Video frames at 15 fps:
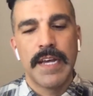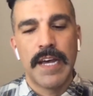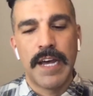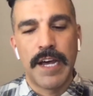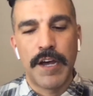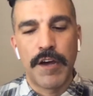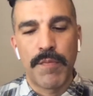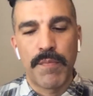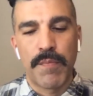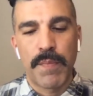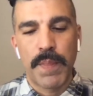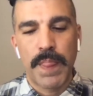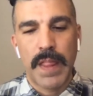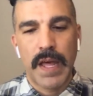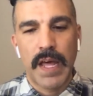And
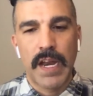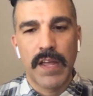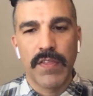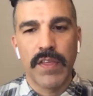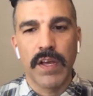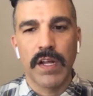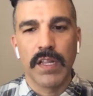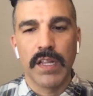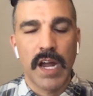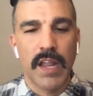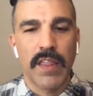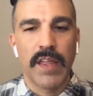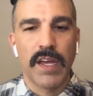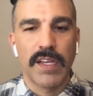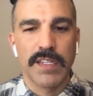I think a lot
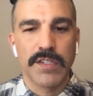of that